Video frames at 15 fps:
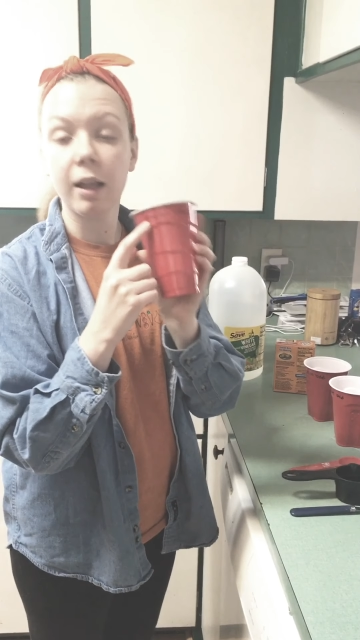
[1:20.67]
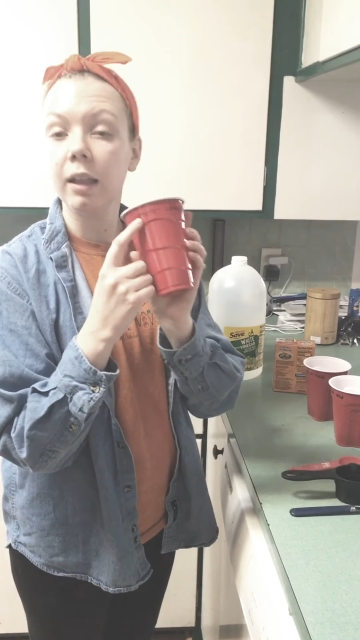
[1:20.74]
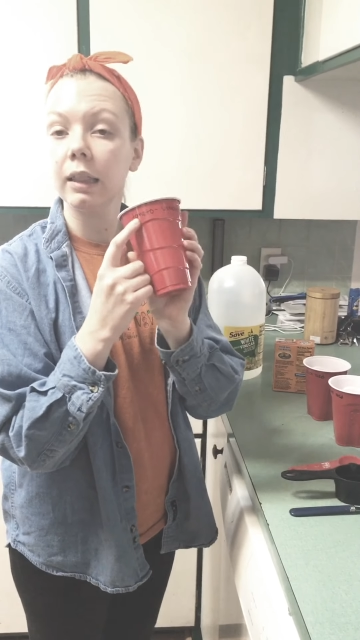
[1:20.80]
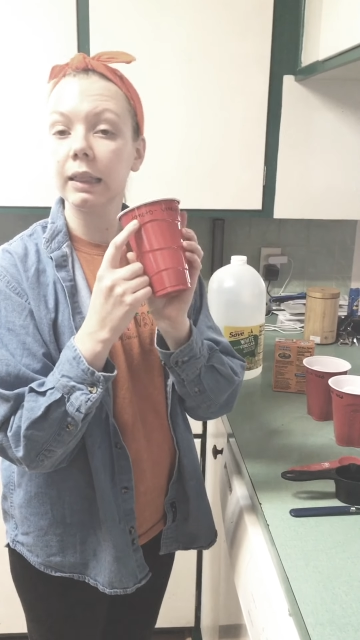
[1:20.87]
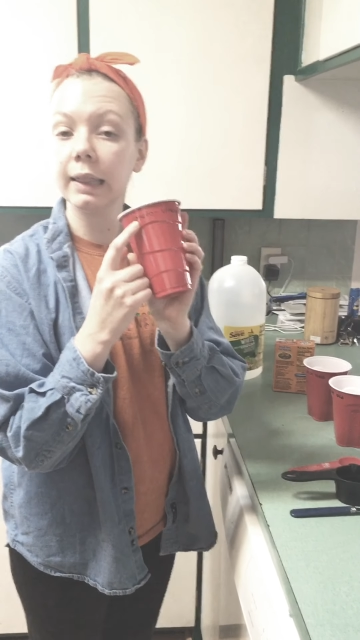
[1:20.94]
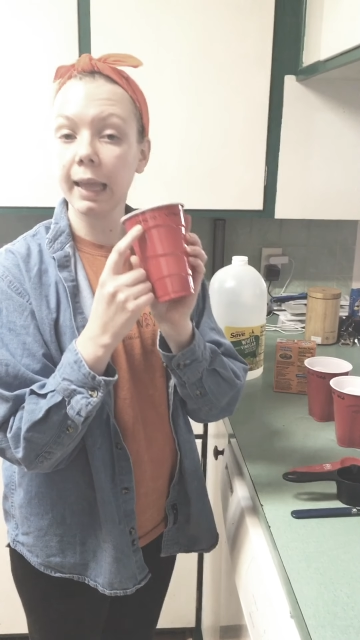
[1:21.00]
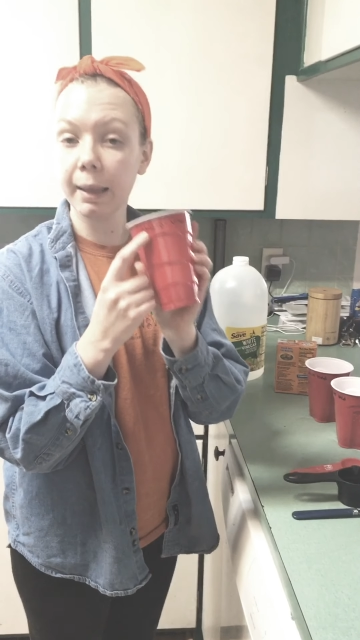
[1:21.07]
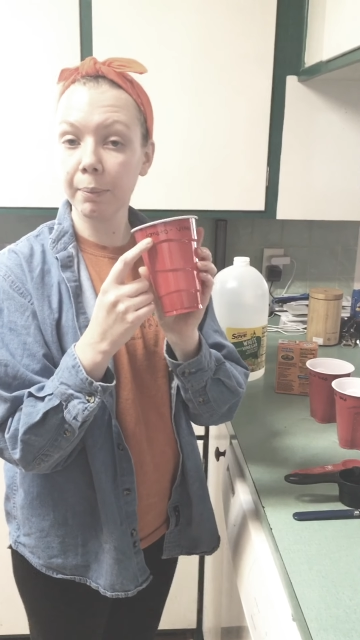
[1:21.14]

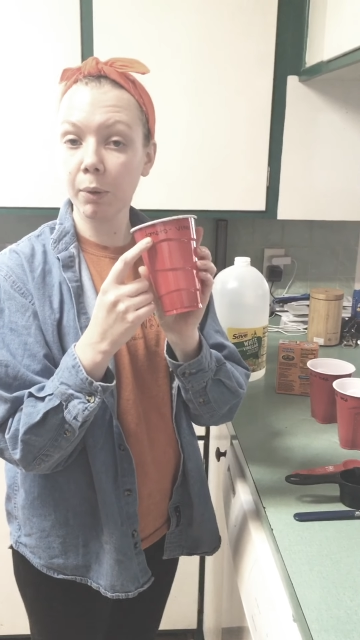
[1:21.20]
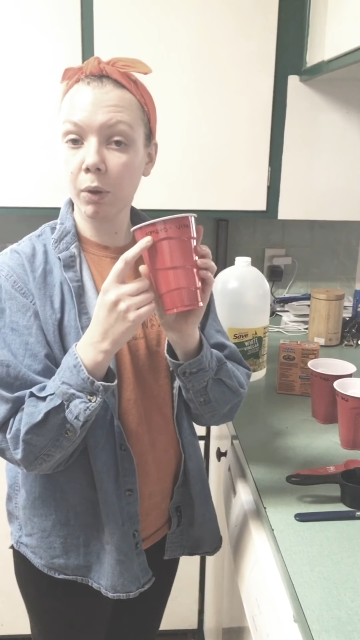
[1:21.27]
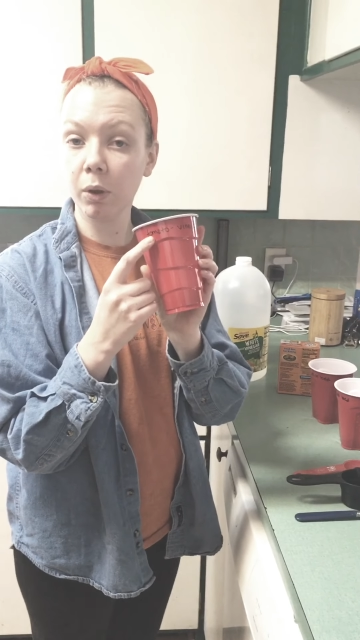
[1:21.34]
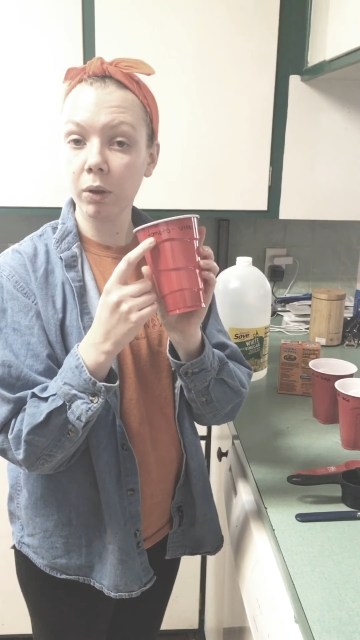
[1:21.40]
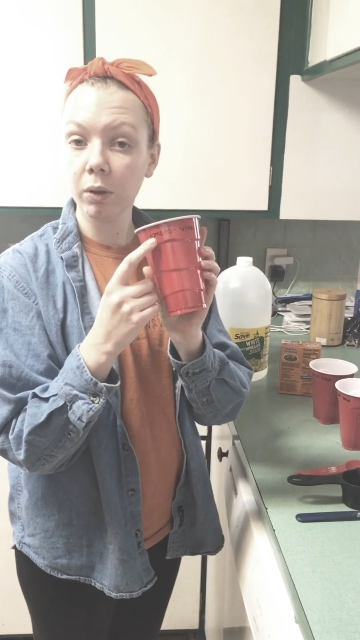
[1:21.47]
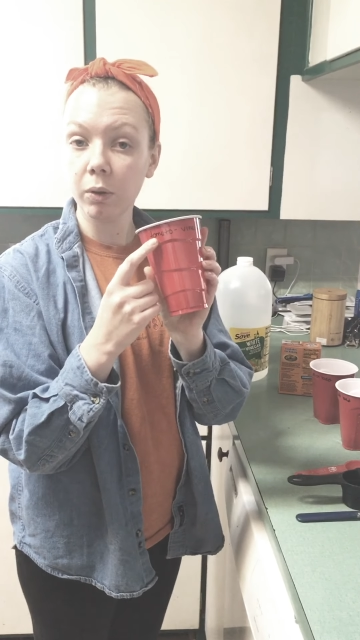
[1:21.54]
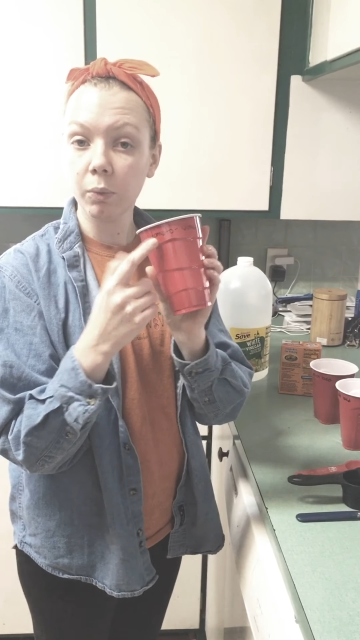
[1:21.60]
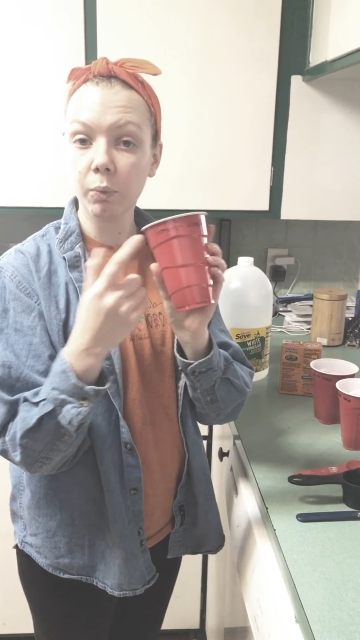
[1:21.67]
label
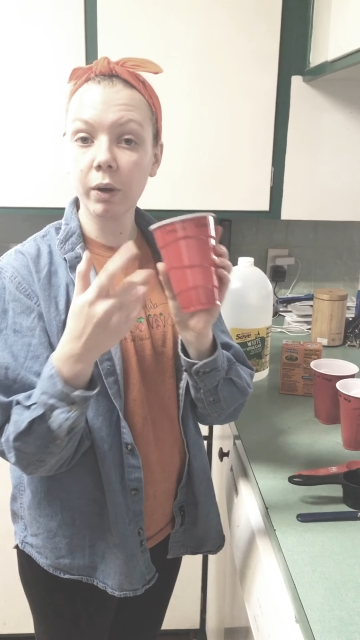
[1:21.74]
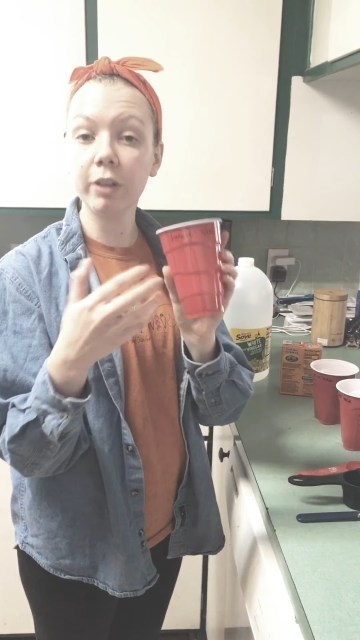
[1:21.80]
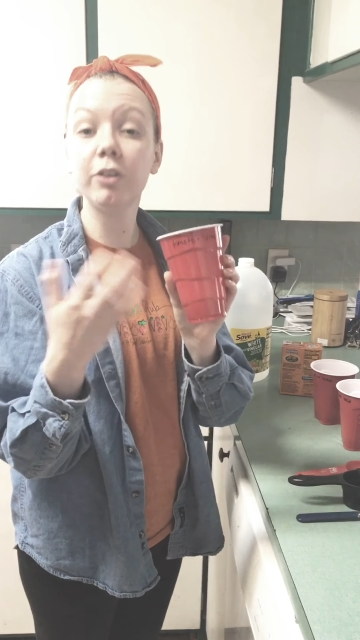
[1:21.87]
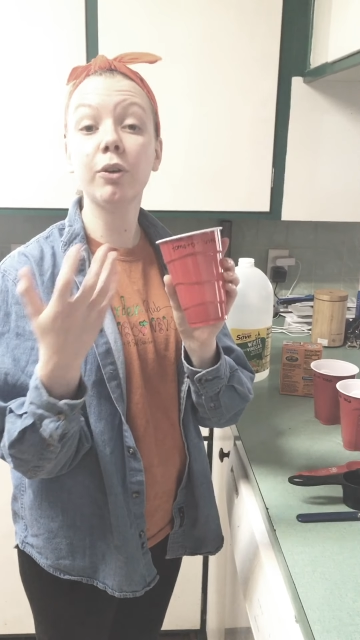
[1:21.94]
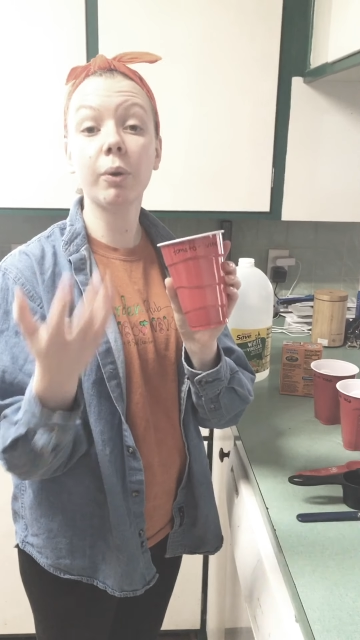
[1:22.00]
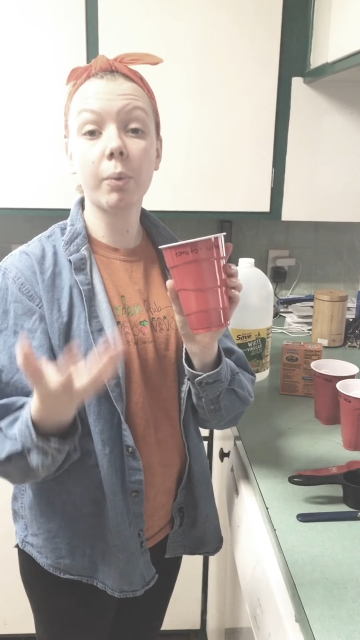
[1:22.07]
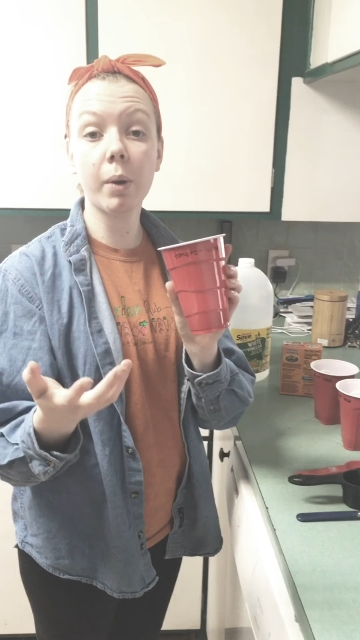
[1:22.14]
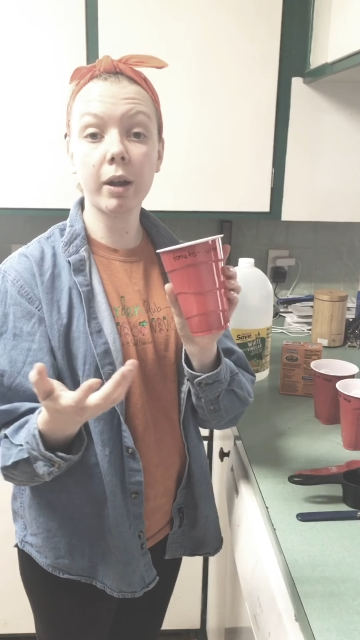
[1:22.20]
what
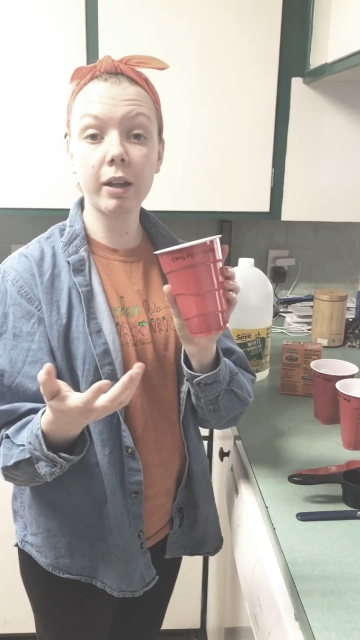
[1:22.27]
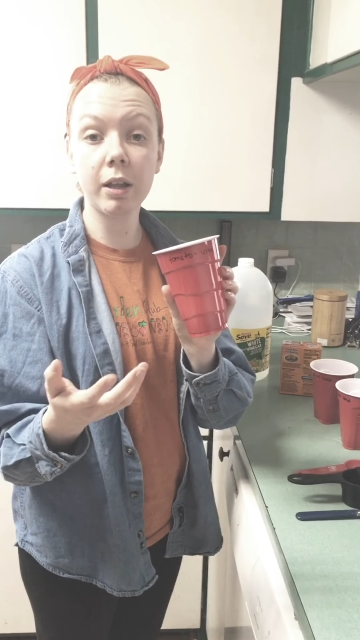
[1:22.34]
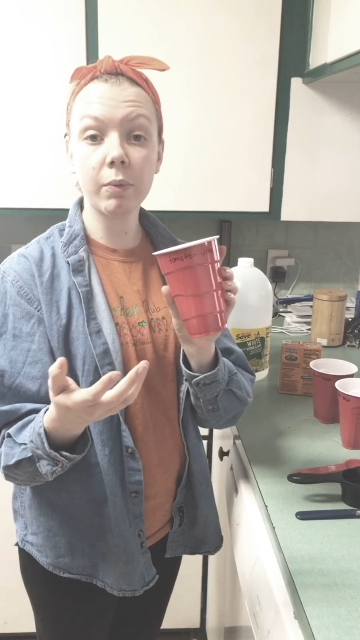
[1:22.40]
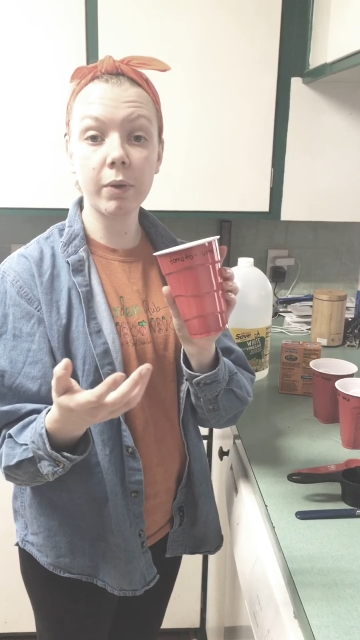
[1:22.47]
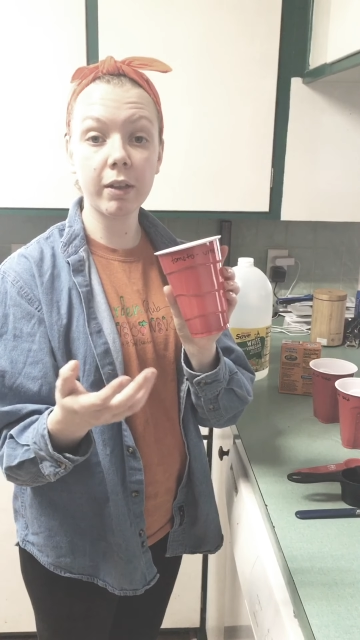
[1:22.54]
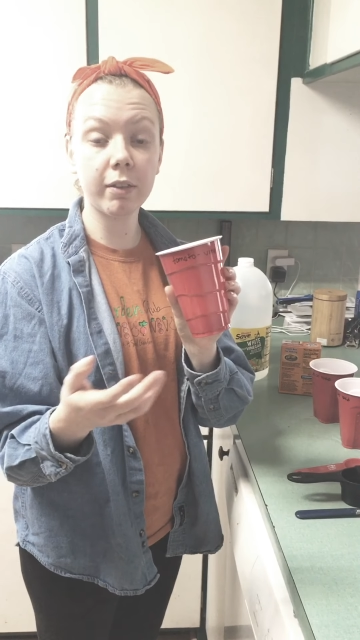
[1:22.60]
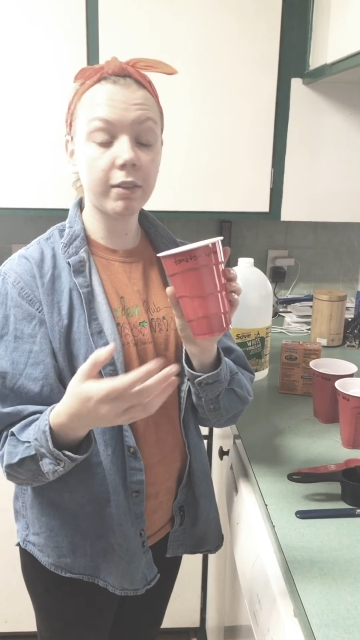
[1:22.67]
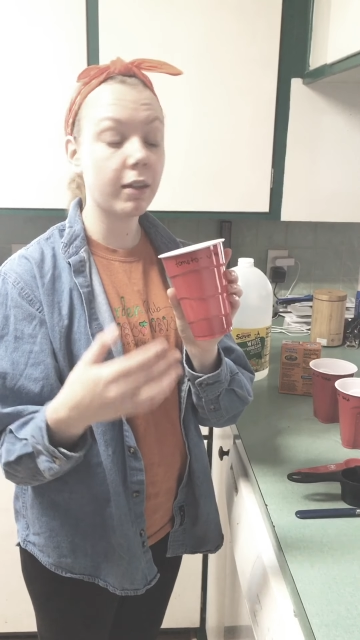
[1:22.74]
you're working with.